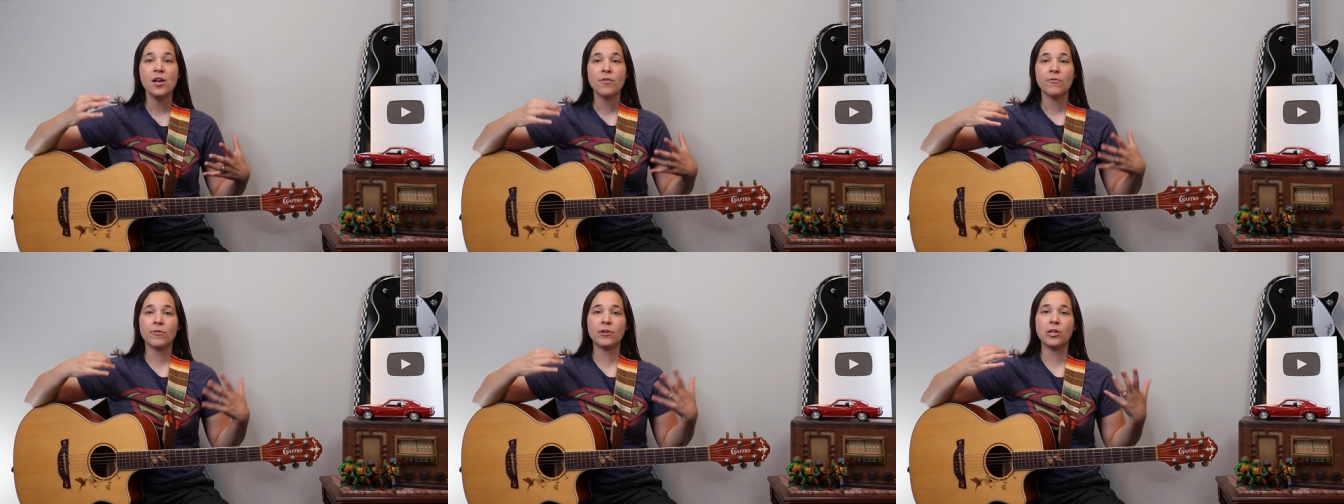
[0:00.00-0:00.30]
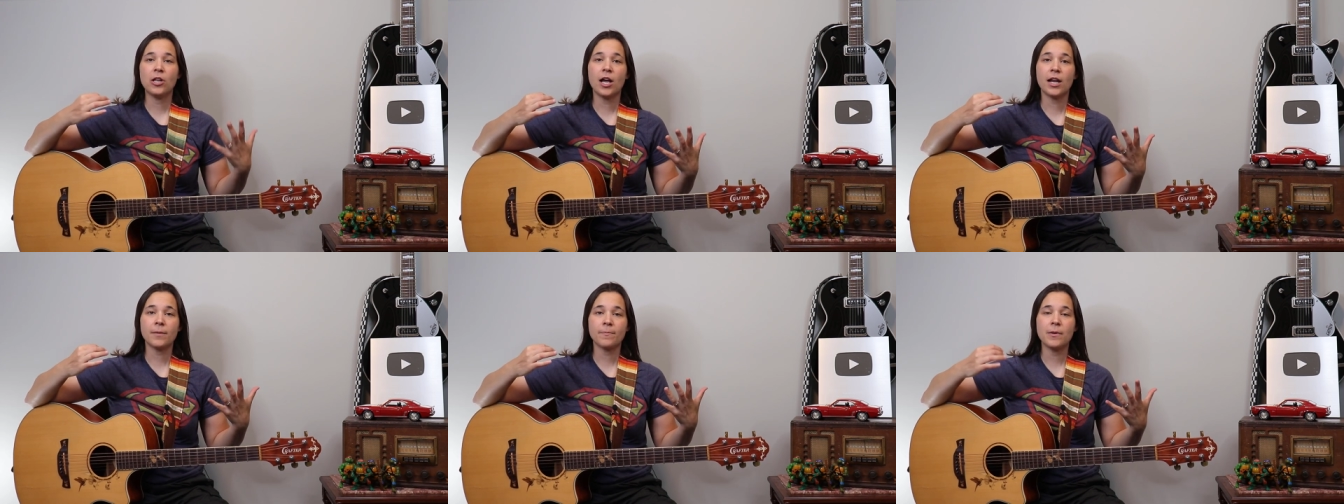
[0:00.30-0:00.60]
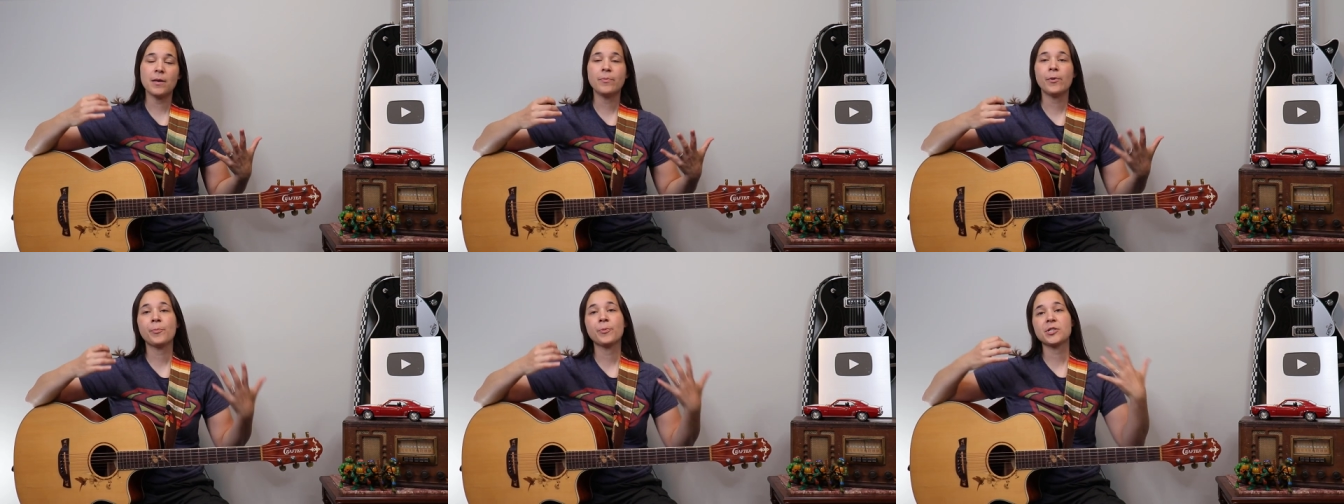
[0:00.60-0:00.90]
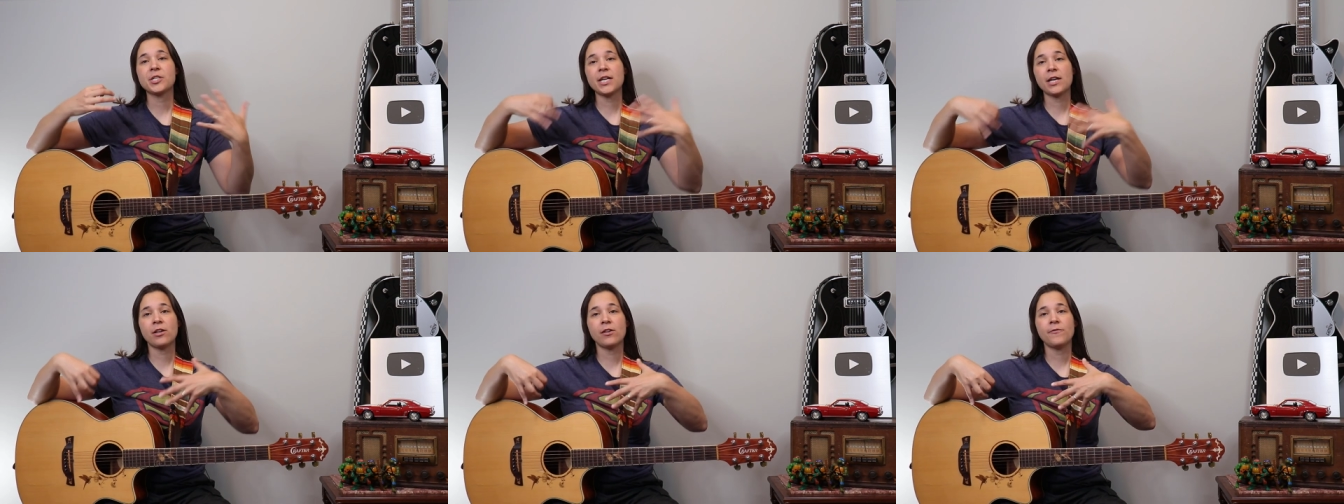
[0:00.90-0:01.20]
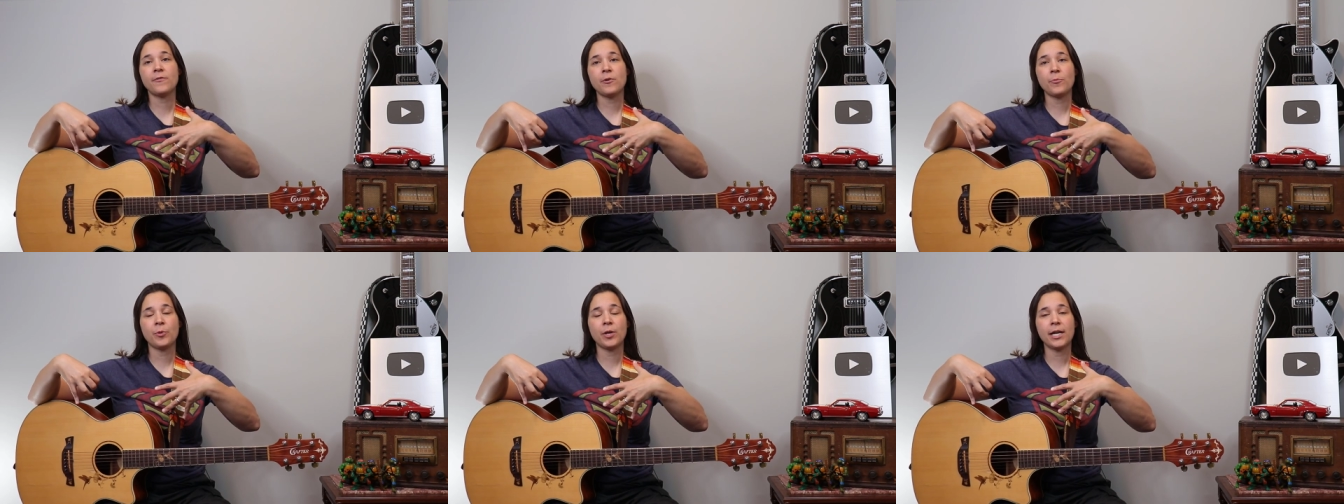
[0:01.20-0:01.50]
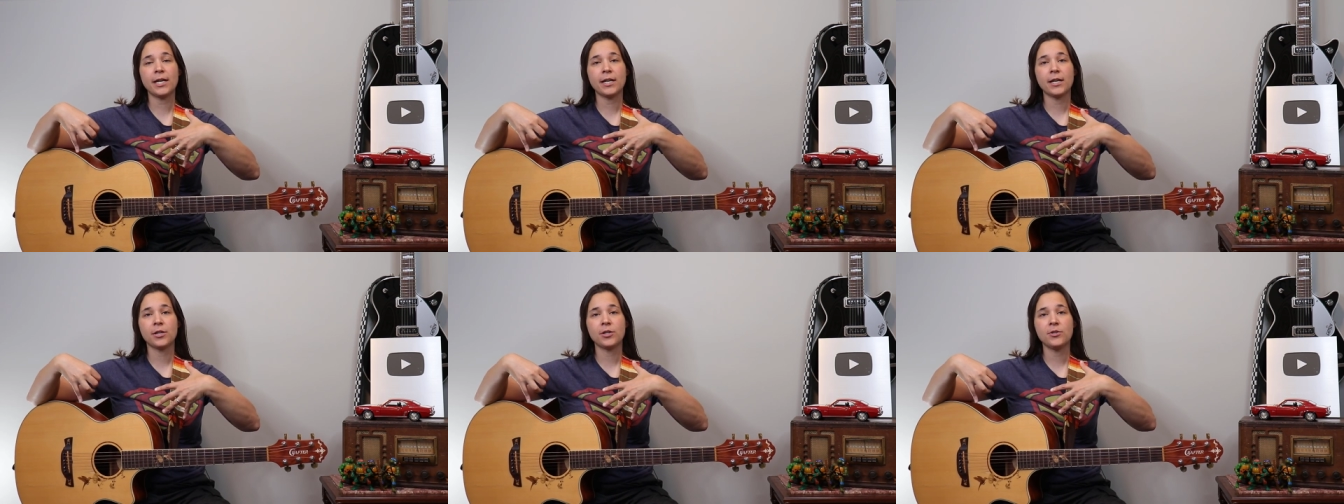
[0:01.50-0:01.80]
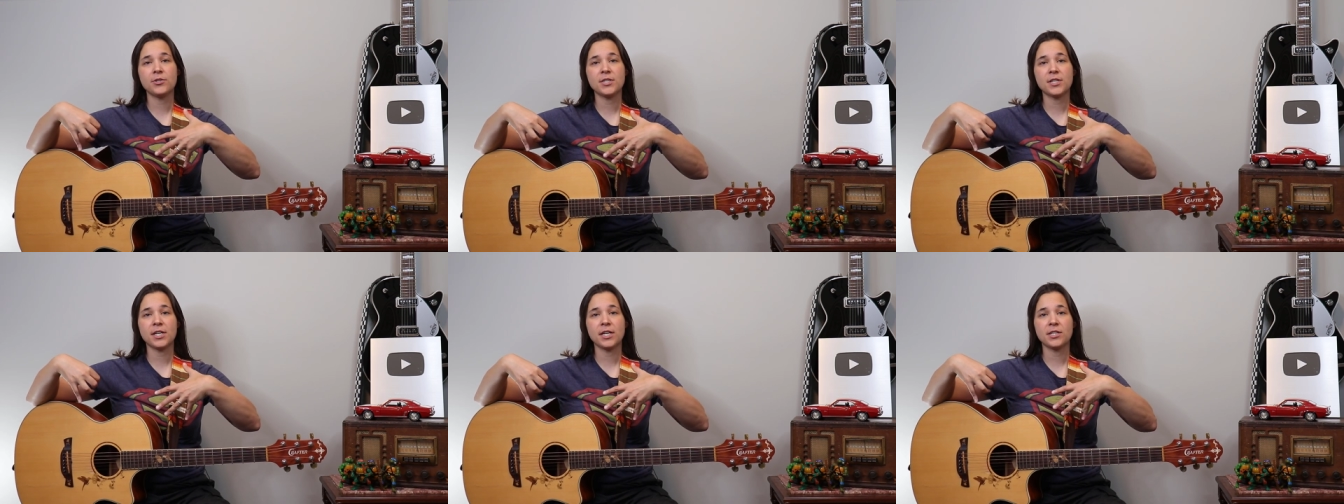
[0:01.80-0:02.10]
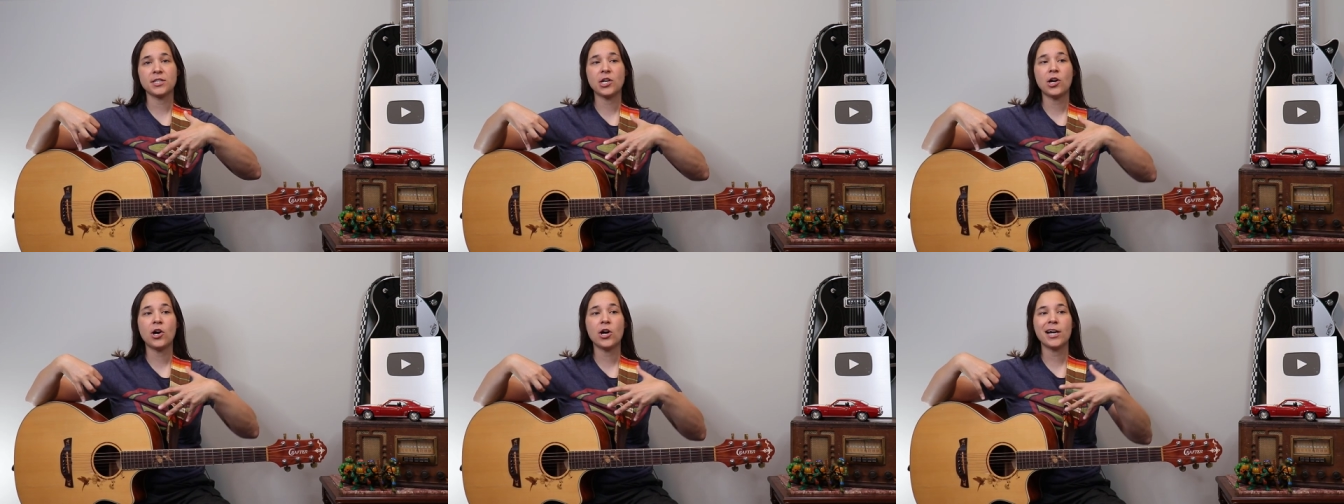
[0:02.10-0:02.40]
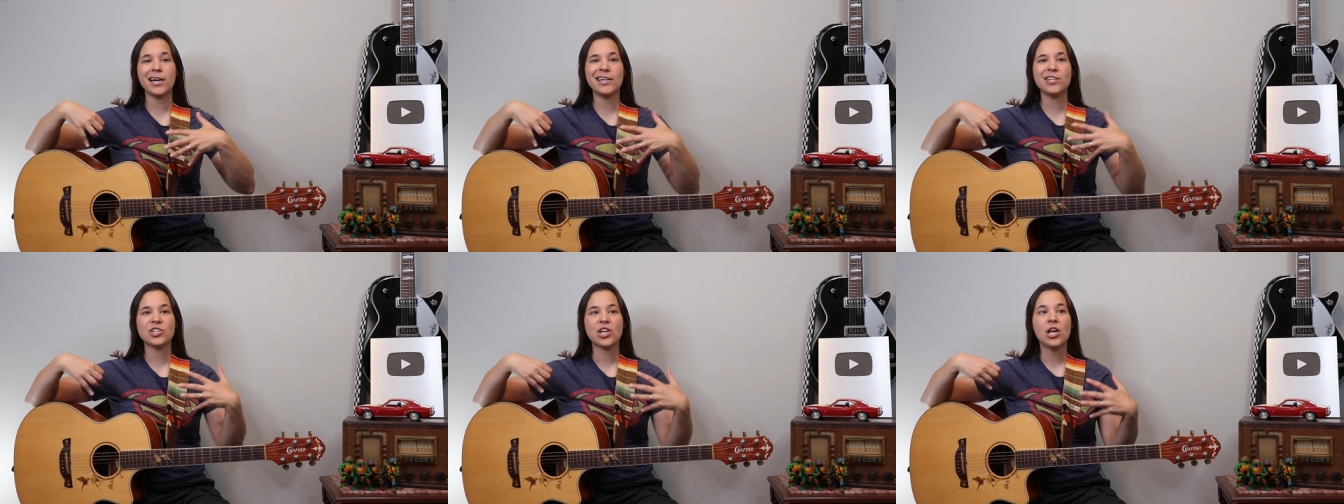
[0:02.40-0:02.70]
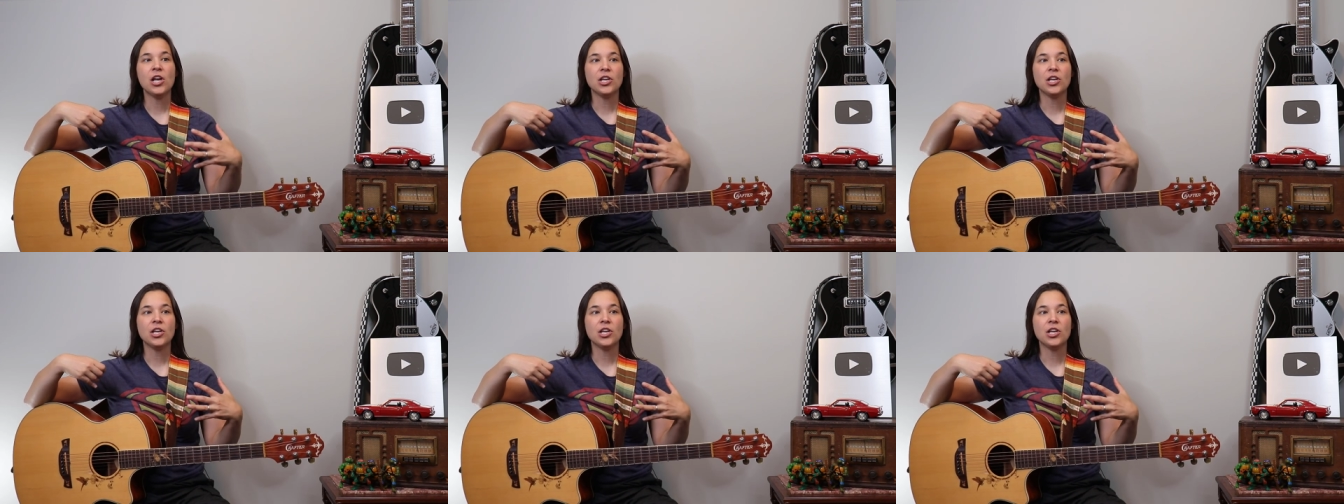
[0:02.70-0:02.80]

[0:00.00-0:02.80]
for a lot of people, particularly if you're playing acoustic guitar, is